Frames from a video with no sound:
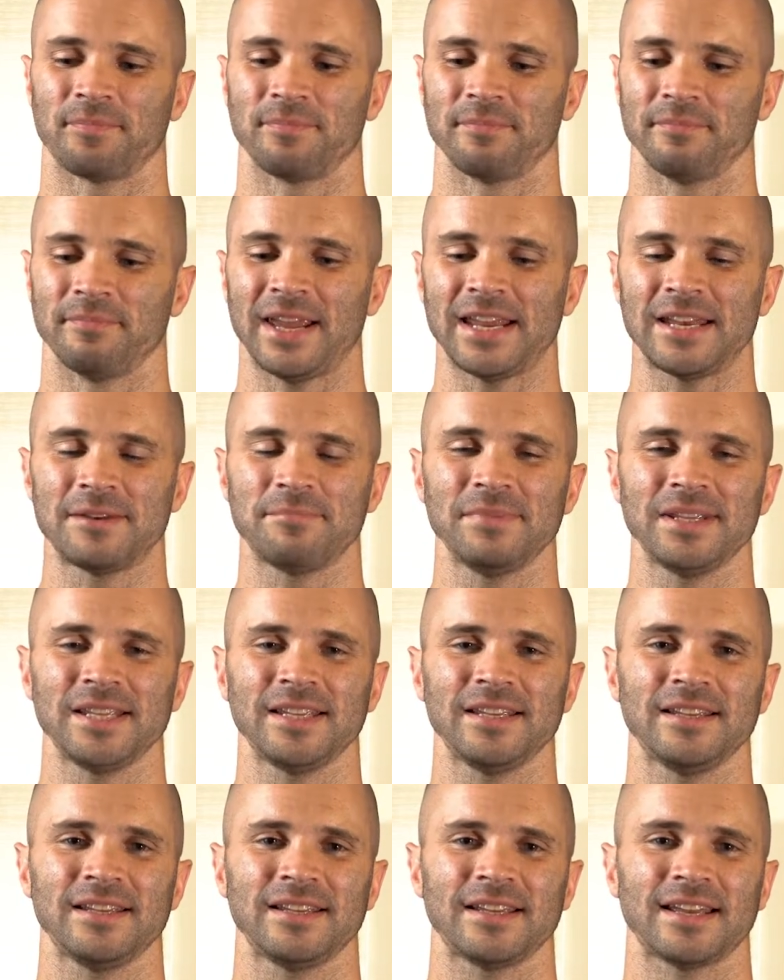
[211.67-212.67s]
made
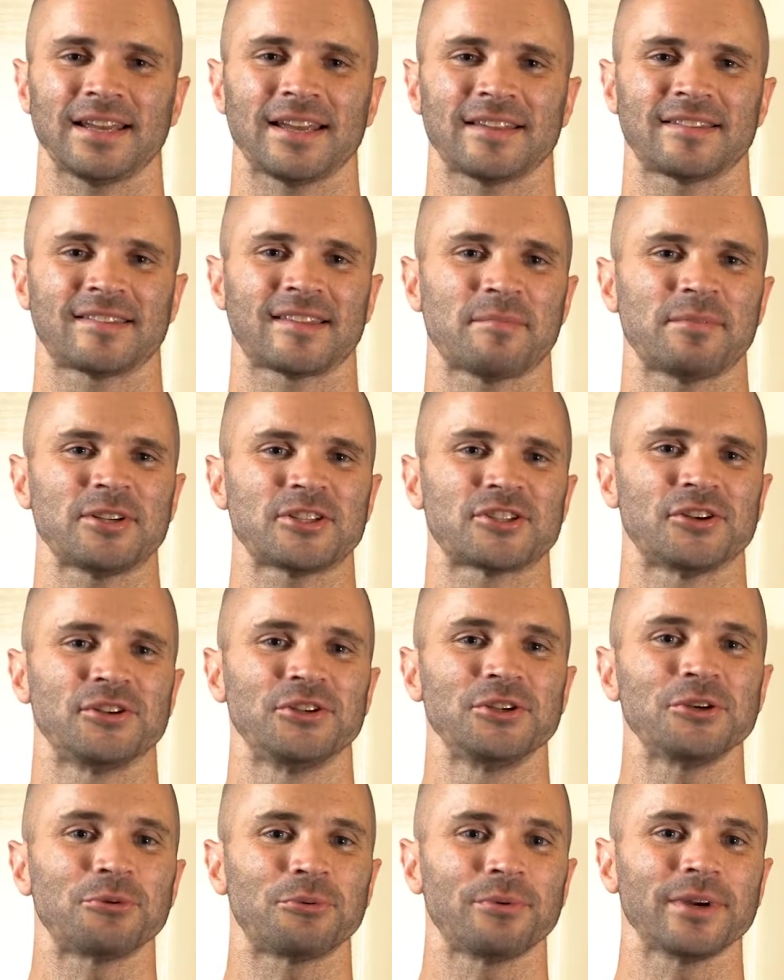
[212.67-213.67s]
me establish a
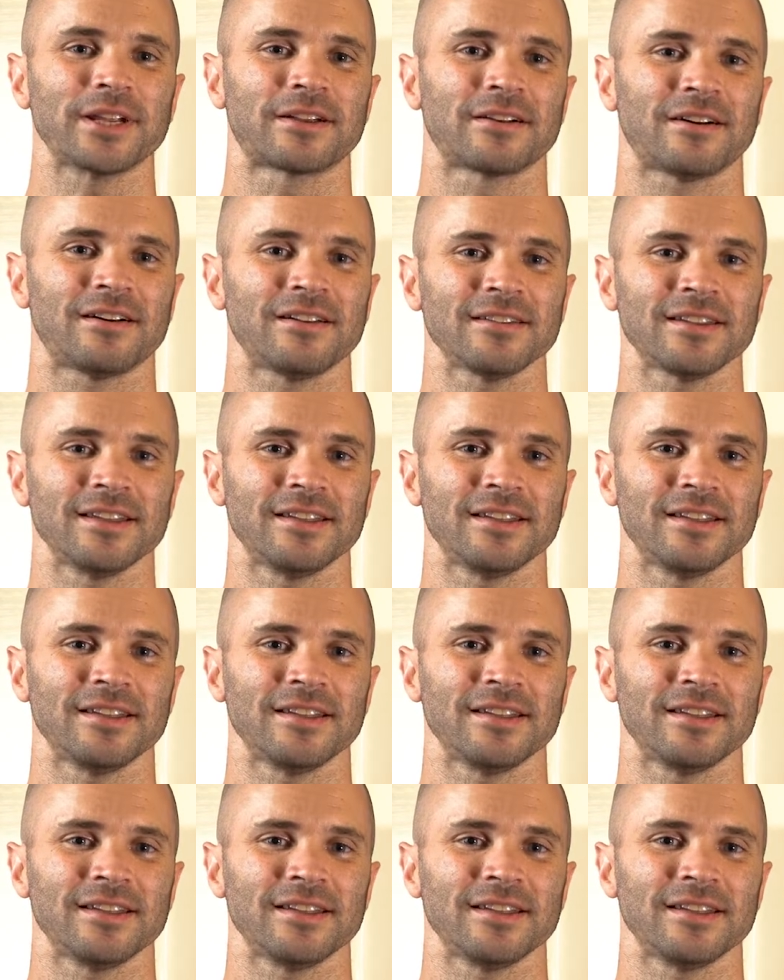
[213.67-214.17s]
new record